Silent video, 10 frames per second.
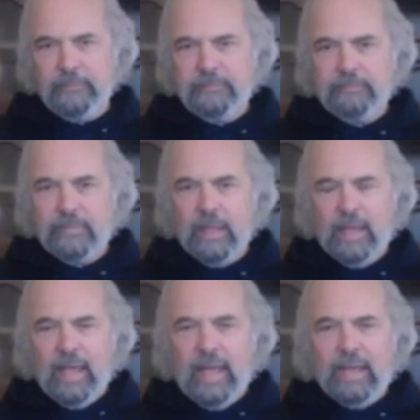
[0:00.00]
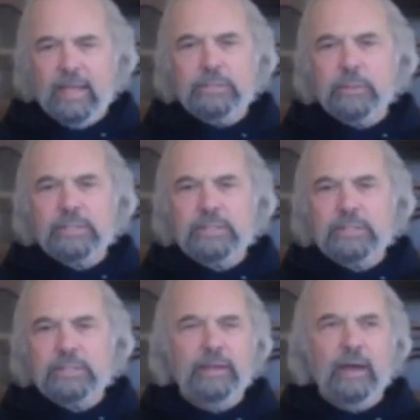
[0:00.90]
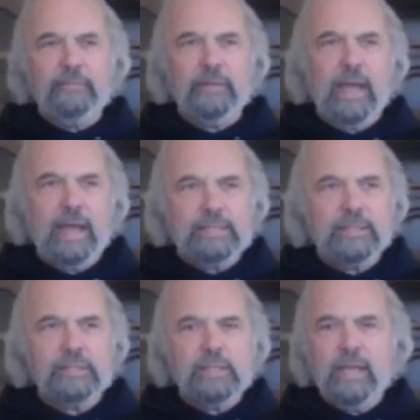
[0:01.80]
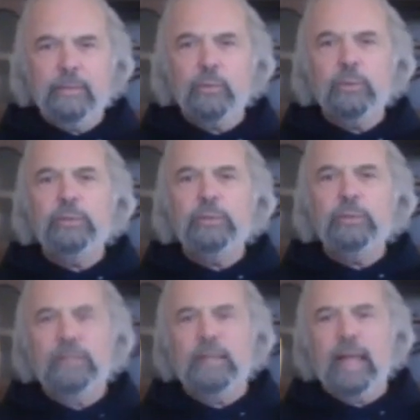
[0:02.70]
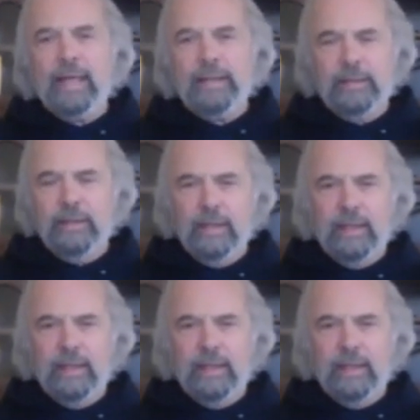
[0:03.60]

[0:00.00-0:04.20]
Mm-hmm. And interestingly enough, it has the same root in Latin